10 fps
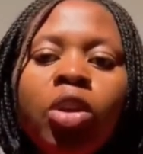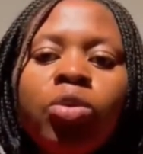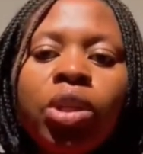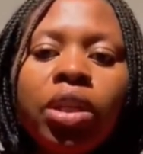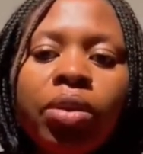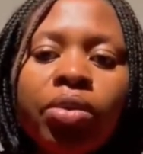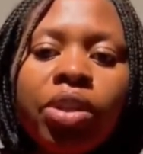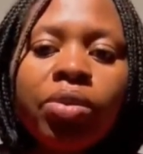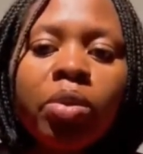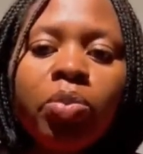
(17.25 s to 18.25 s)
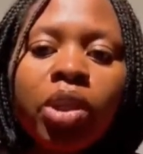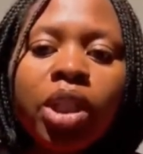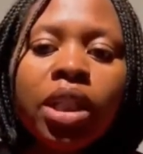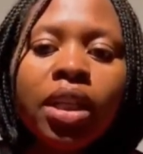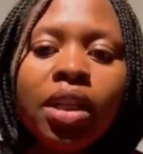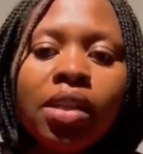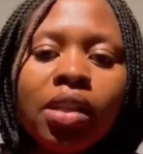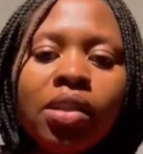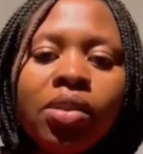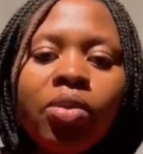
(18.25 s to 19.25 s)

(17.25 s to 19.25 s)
to increase reporting cases